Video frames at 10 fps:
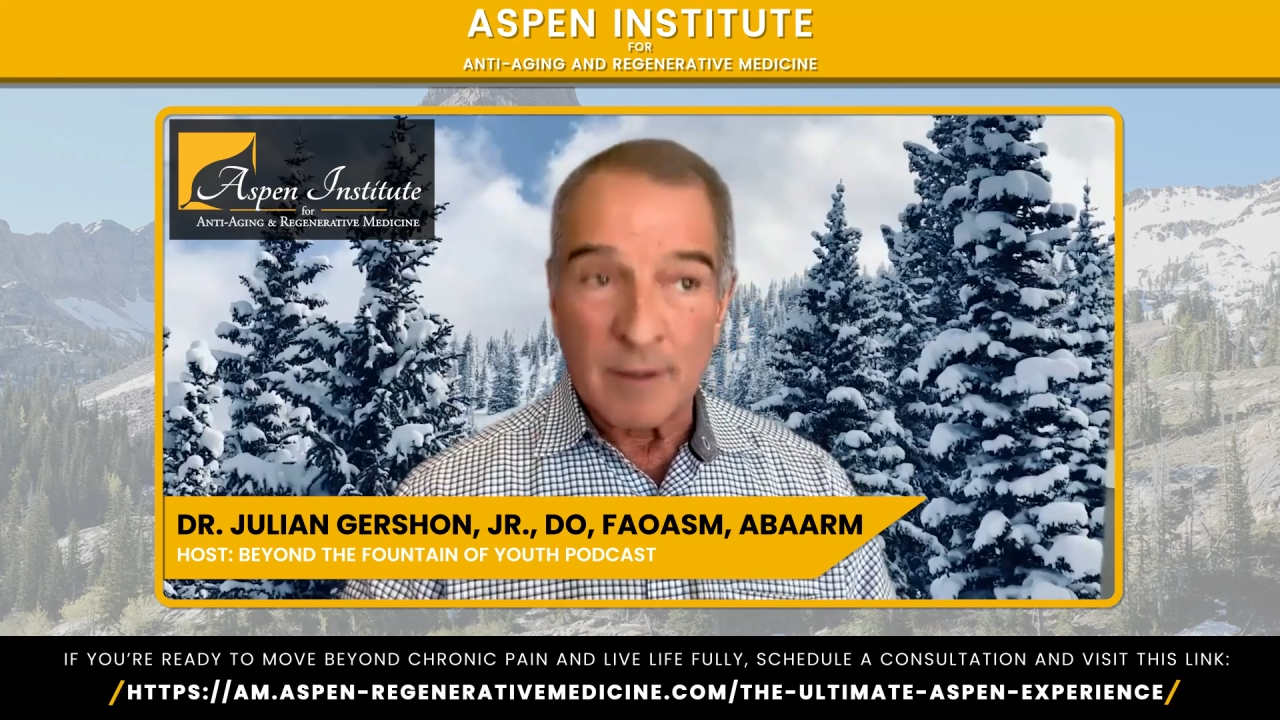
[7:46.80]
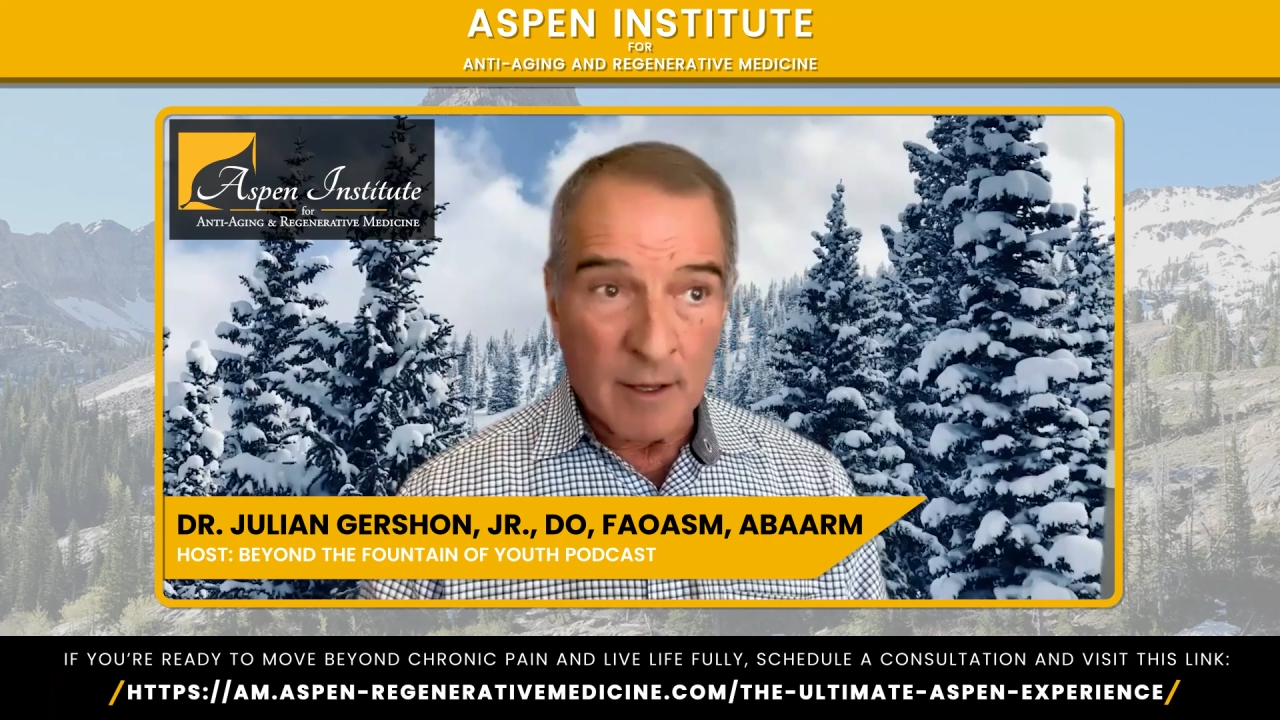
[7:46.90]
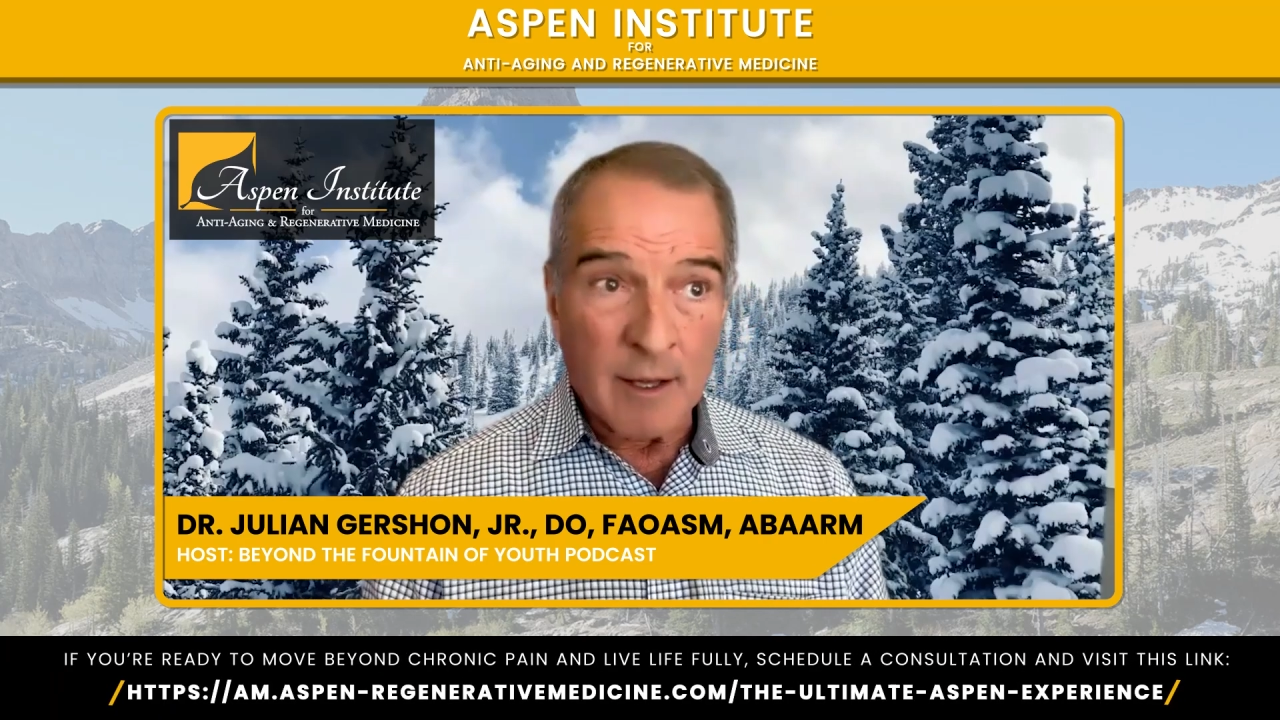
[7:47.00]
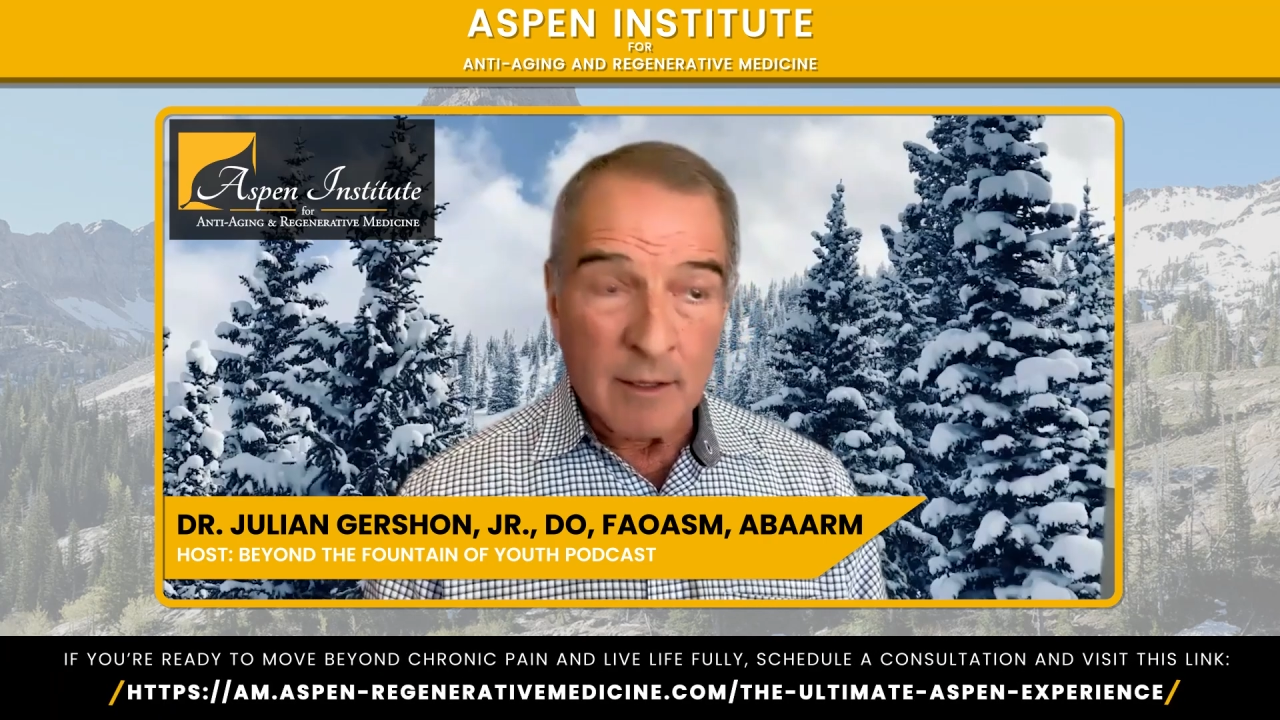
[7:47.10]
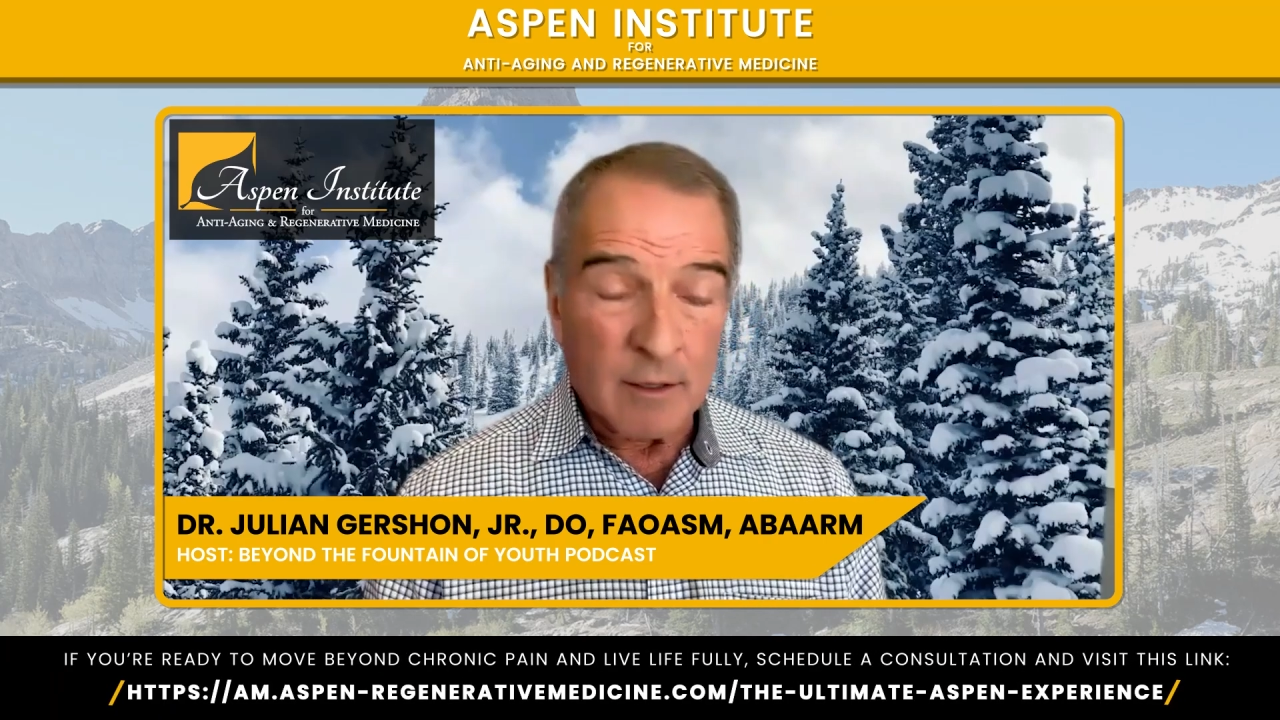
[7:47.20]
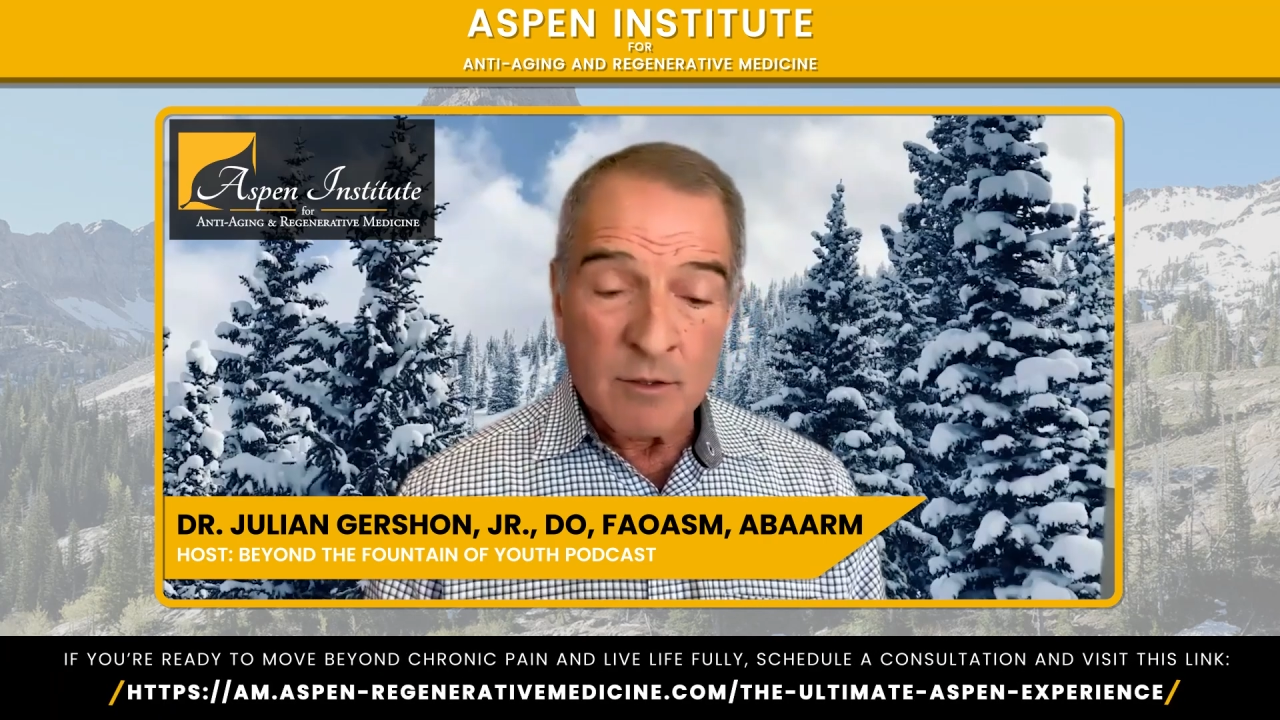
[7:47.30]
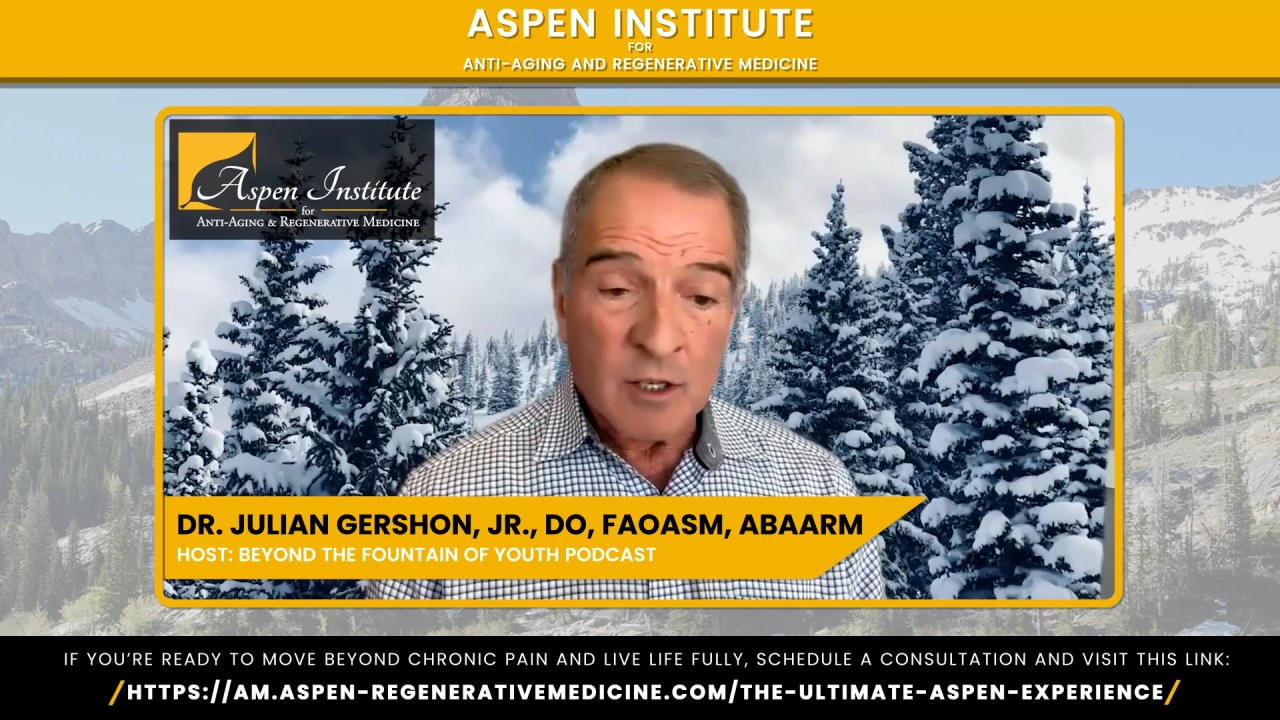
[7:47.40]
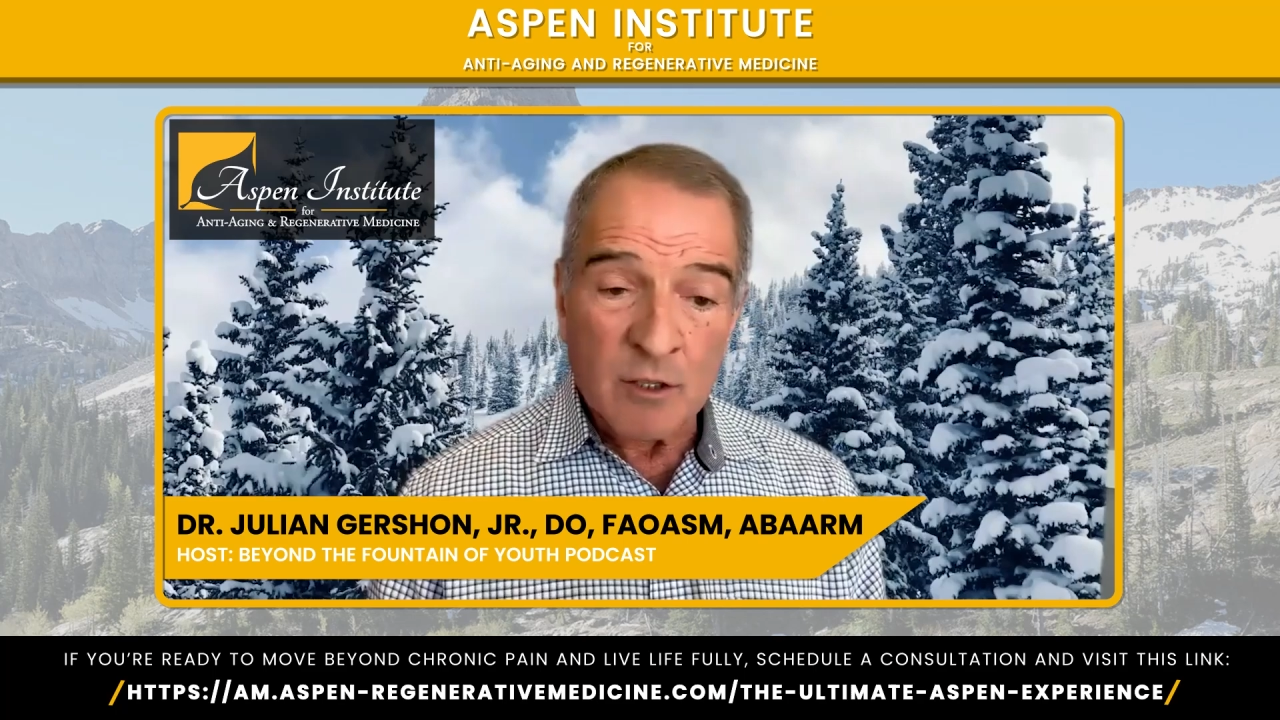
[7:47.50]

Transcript: At, at